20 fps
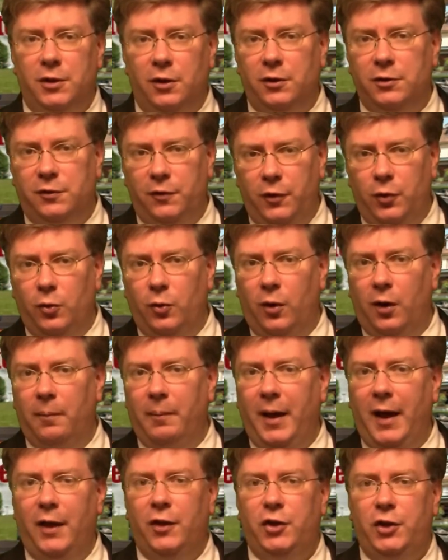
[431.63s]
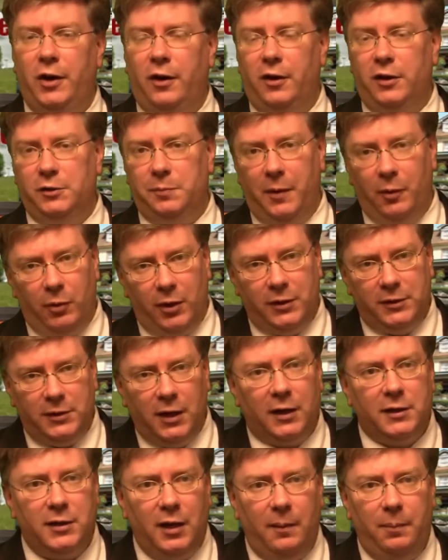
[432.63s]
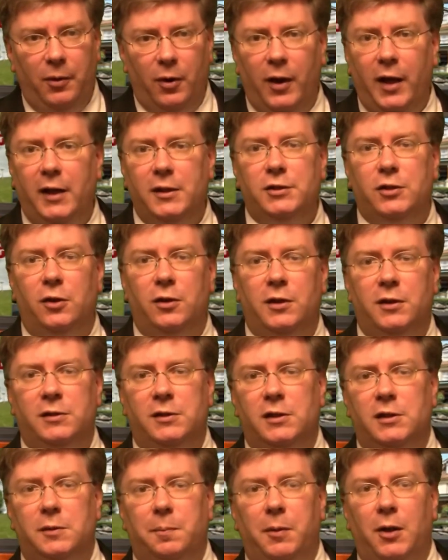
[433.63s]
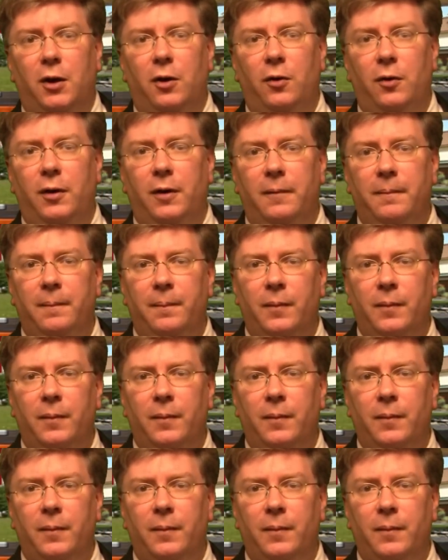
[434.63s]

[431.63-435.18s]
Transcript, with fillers: those of you who are math challenged may want to duct tape your head so it doesn't explode.